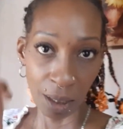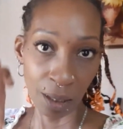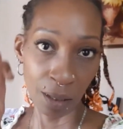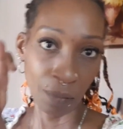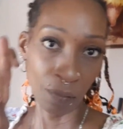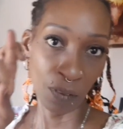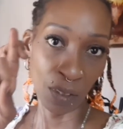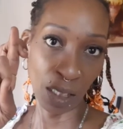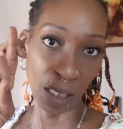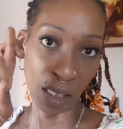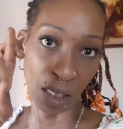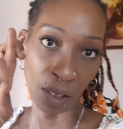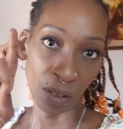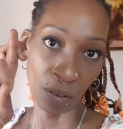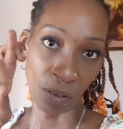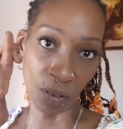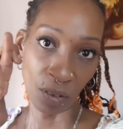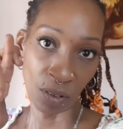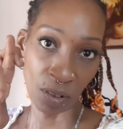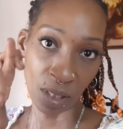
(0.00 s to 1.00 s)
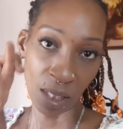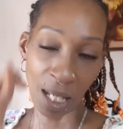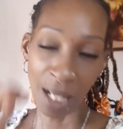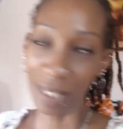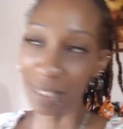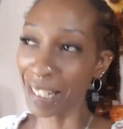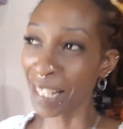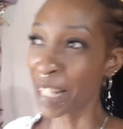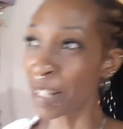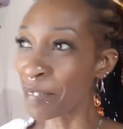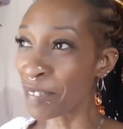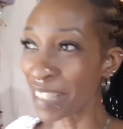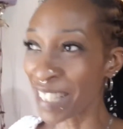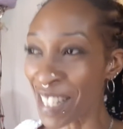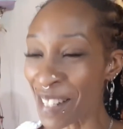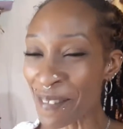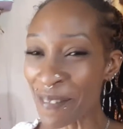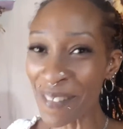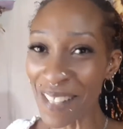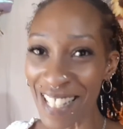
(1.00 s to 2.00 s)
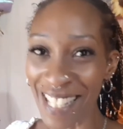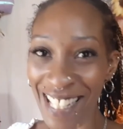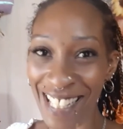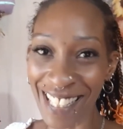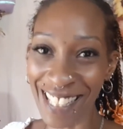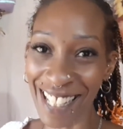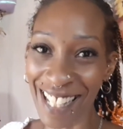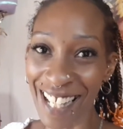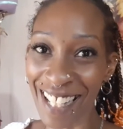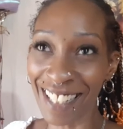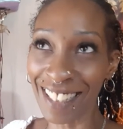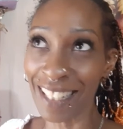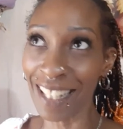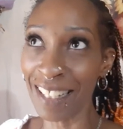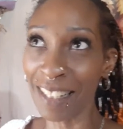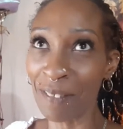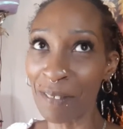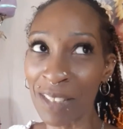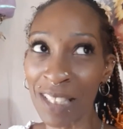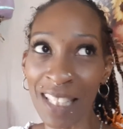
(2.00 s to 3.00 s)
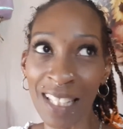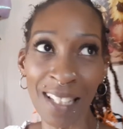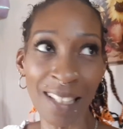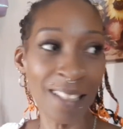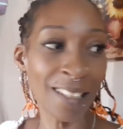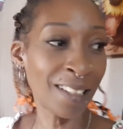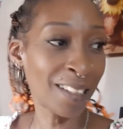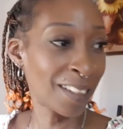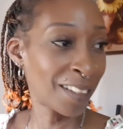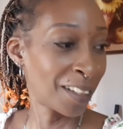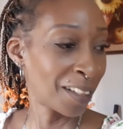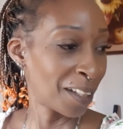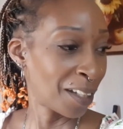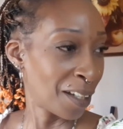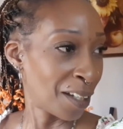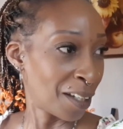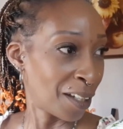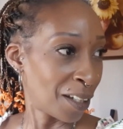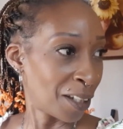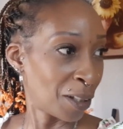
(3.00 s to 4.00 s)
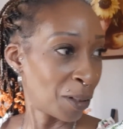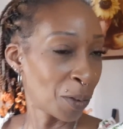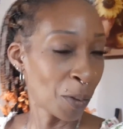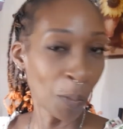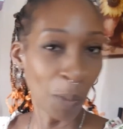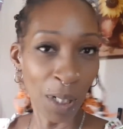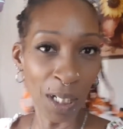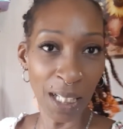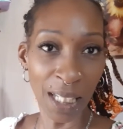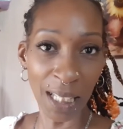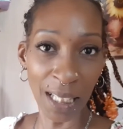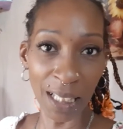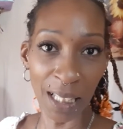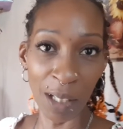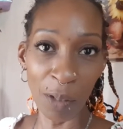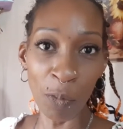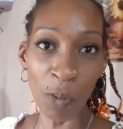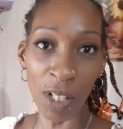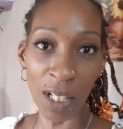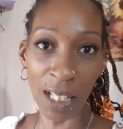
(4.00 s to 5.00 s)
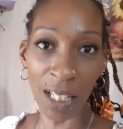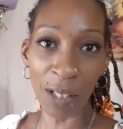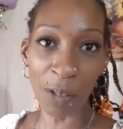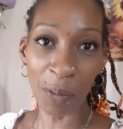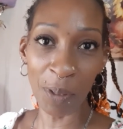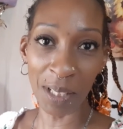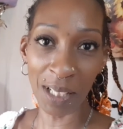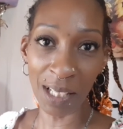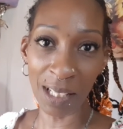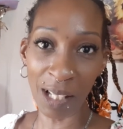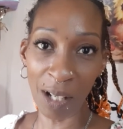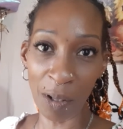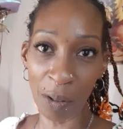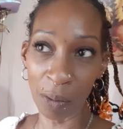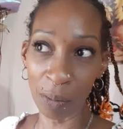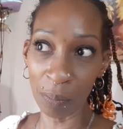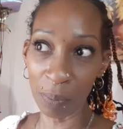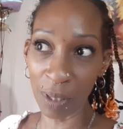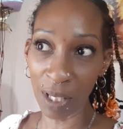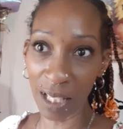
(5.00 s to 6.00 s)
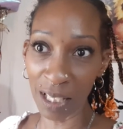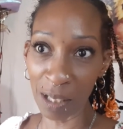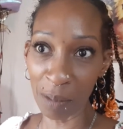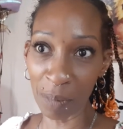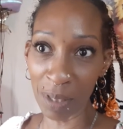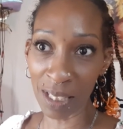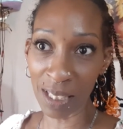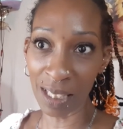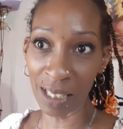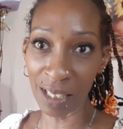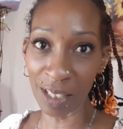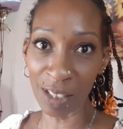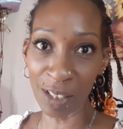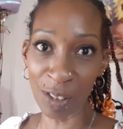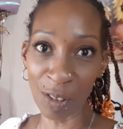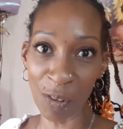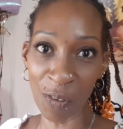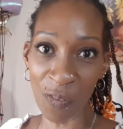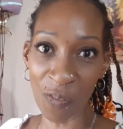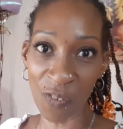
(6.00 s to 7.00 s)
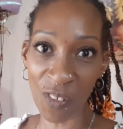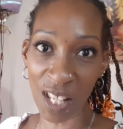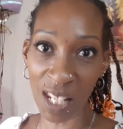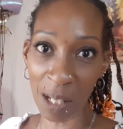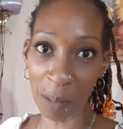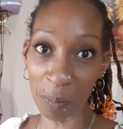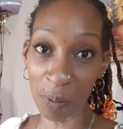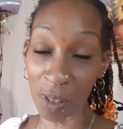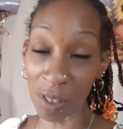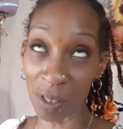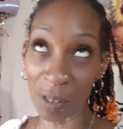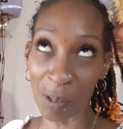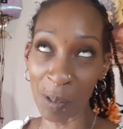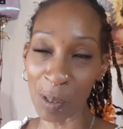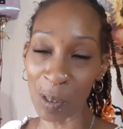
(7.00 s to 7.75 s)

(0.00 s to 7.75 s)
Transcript: Fingers crossed. I'm glad everything finished and I'm glad everything, you know, working well. And now Brianna Massey is so fed up. She's so